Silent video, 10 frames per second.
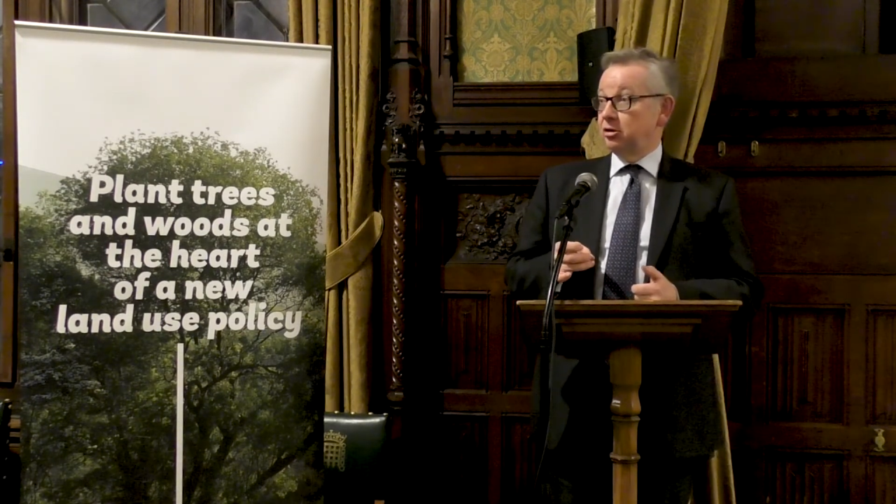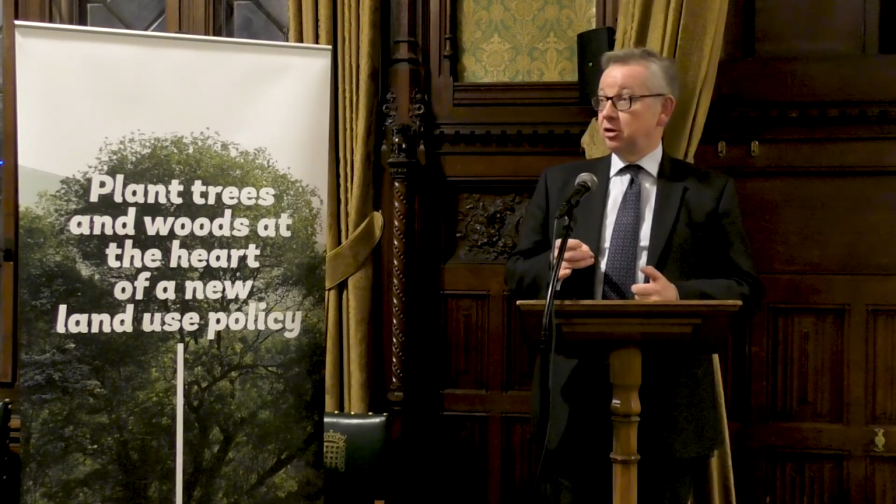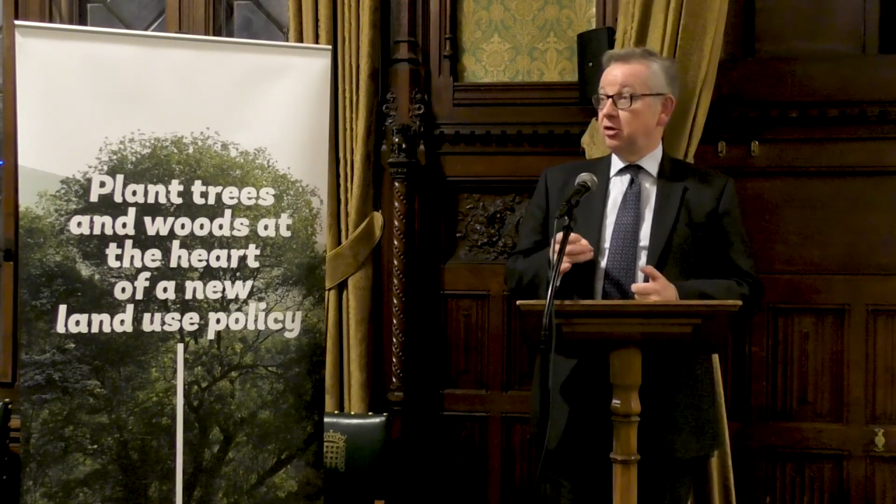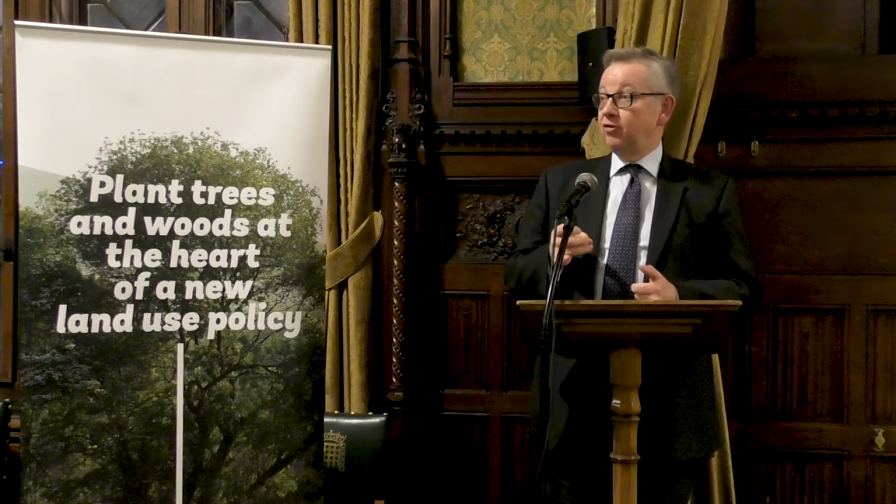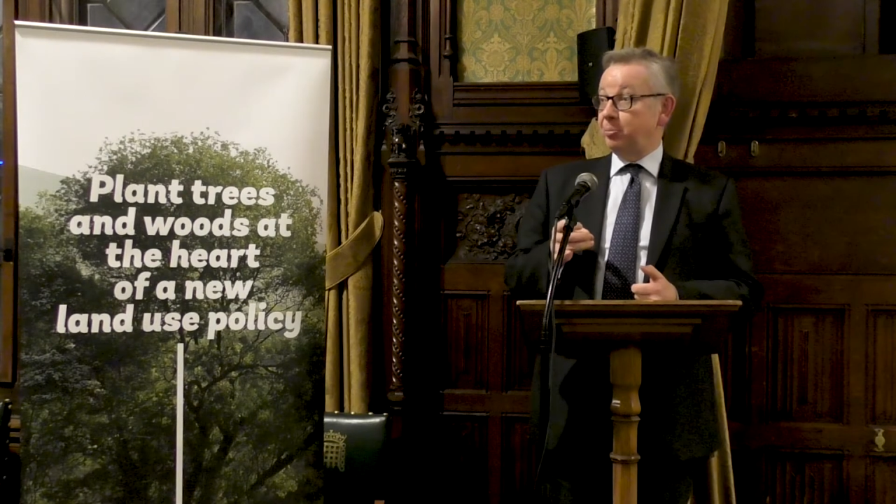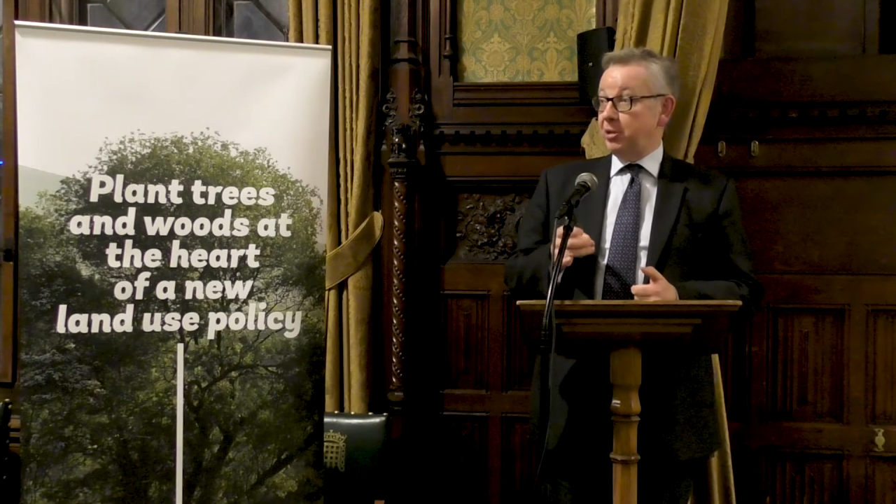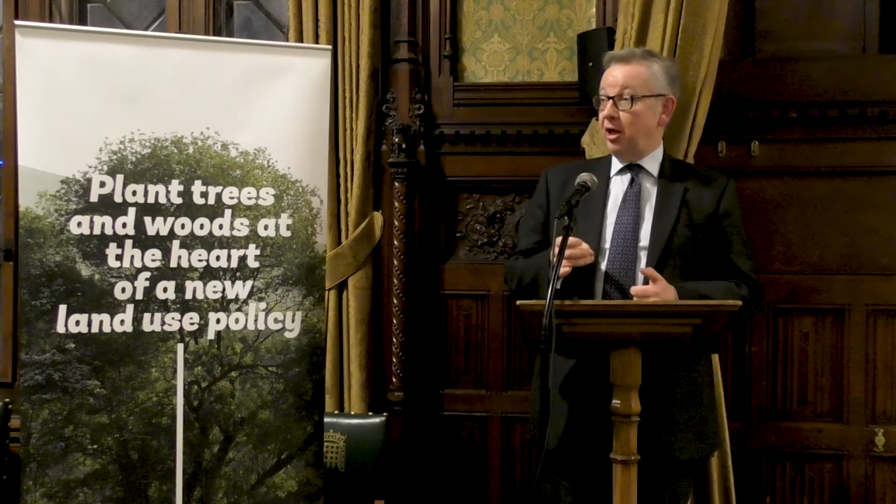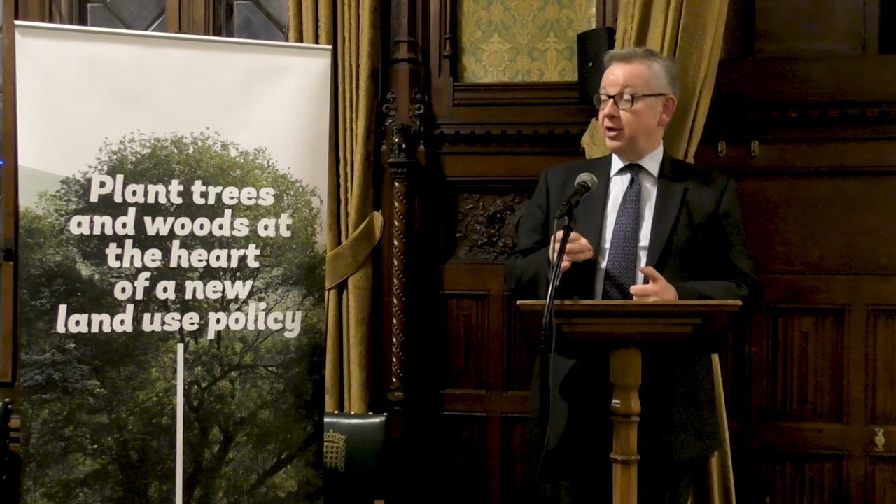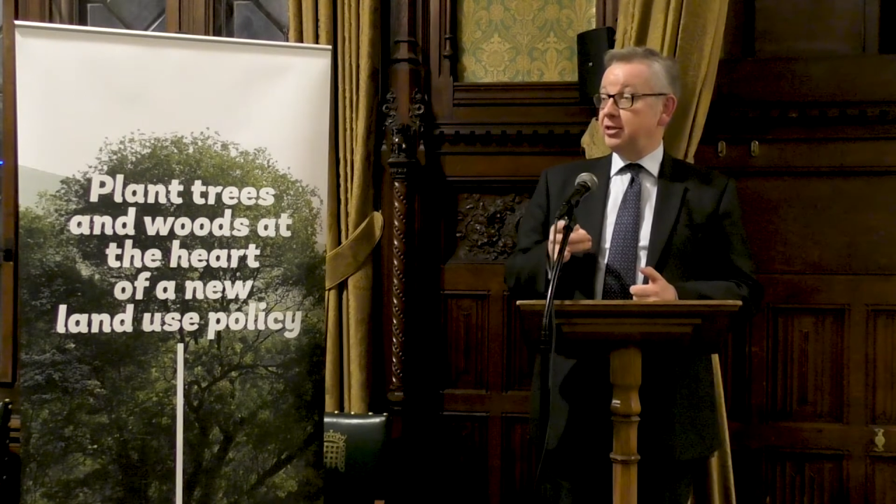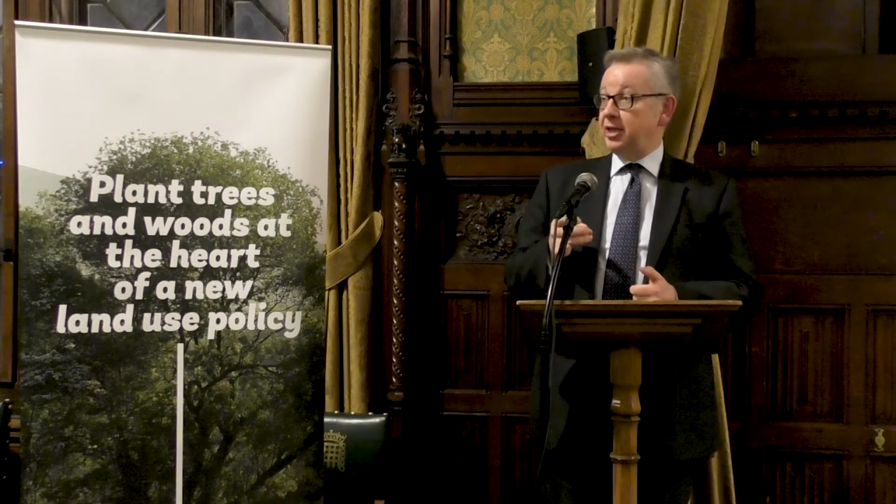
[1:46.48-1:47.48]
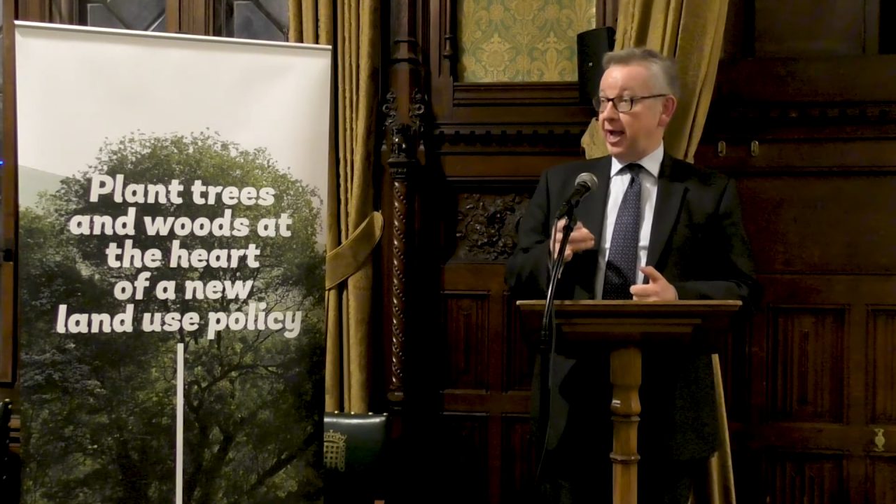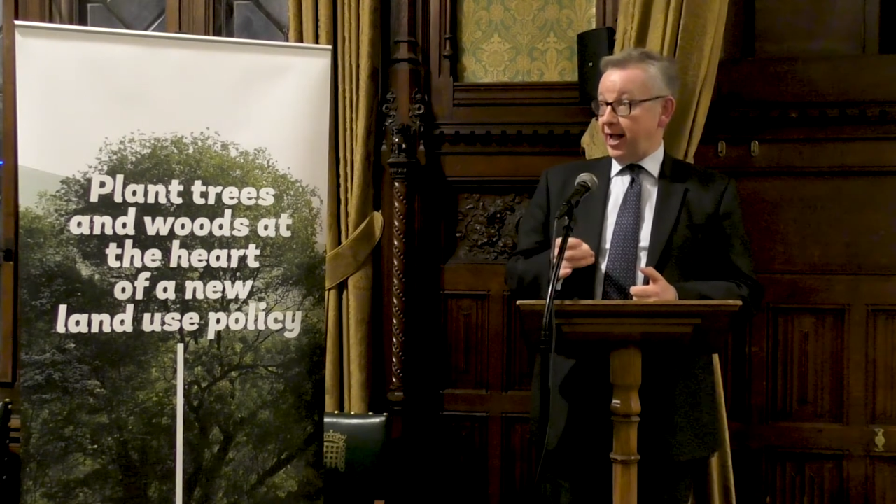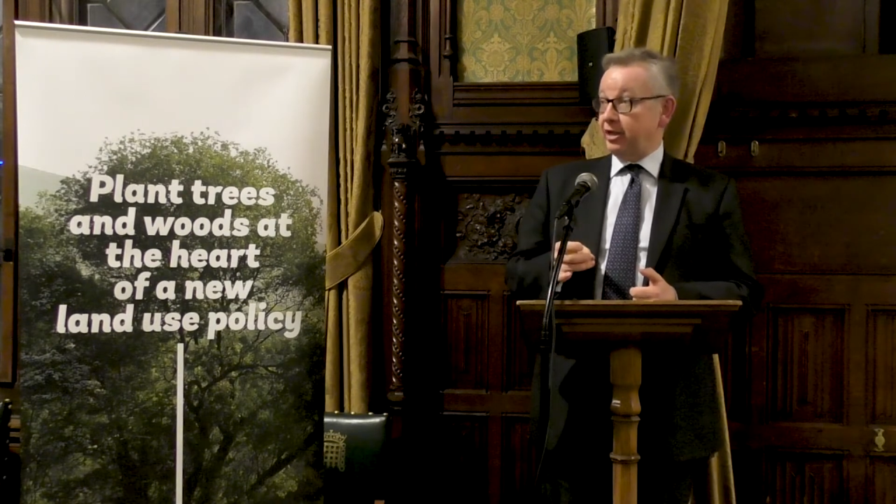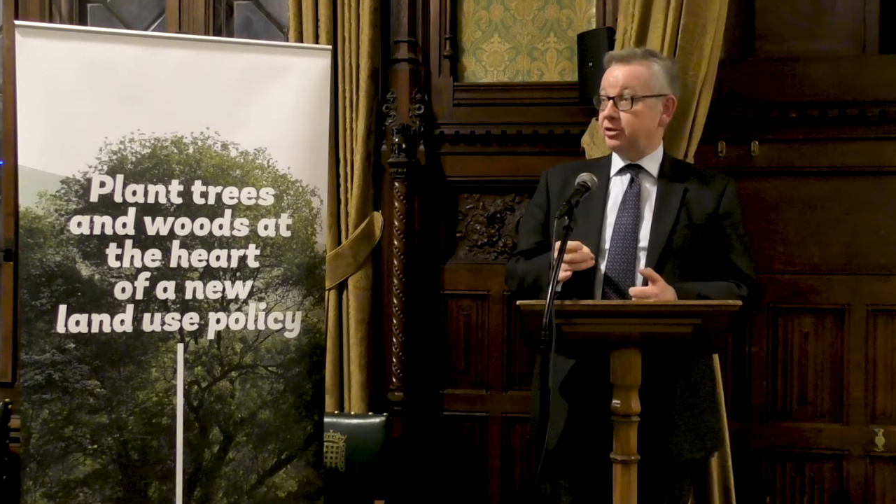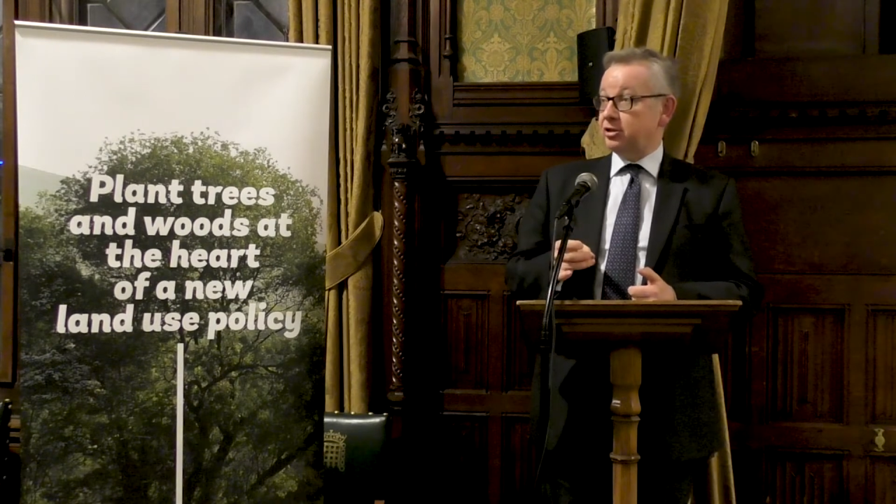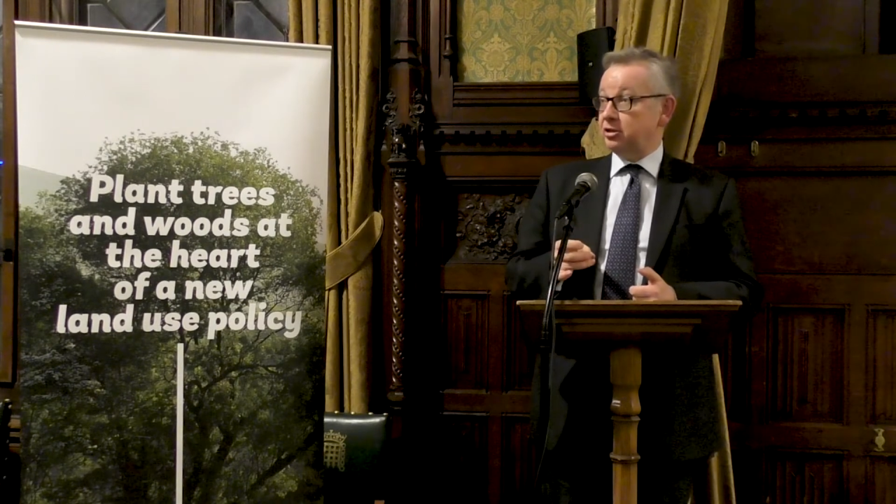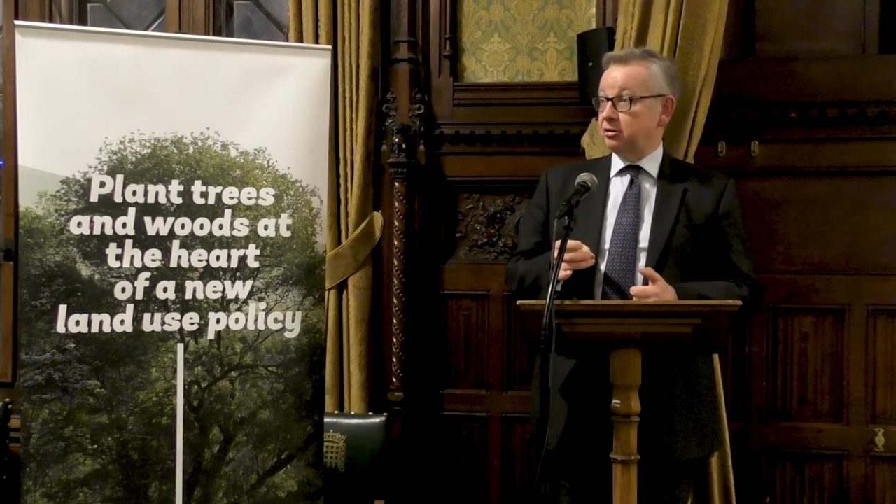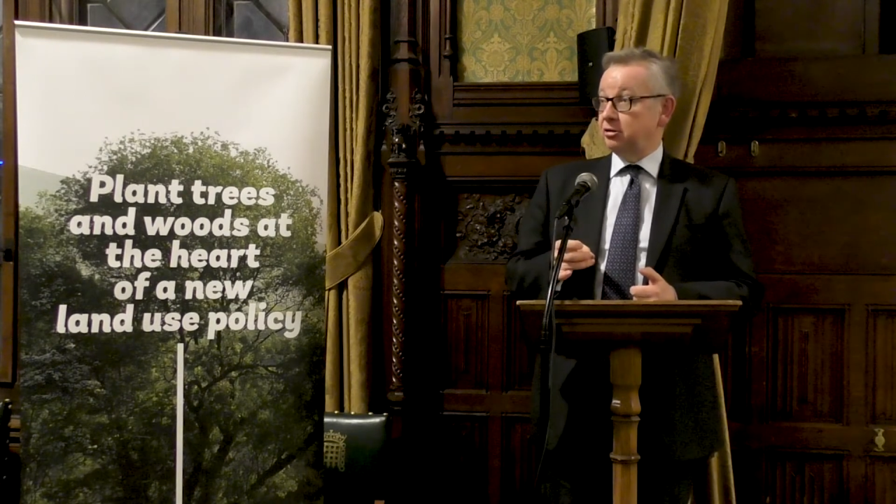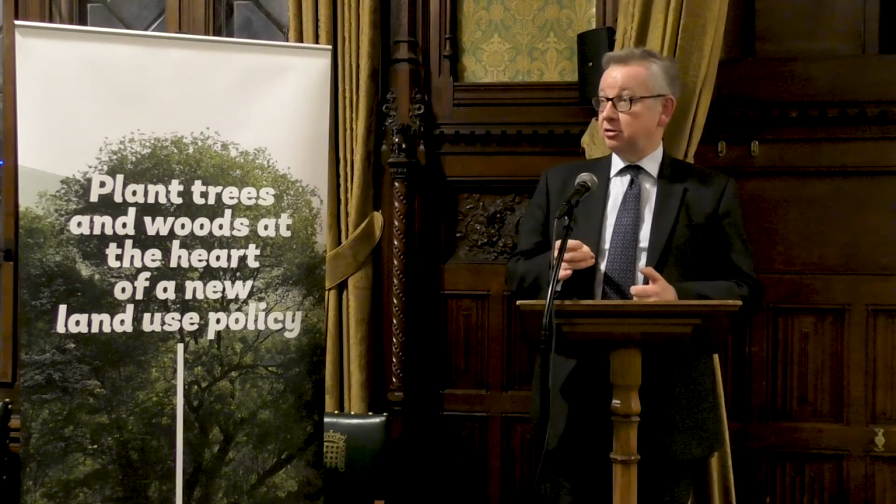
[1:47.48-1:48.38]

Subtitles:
who've applied the axe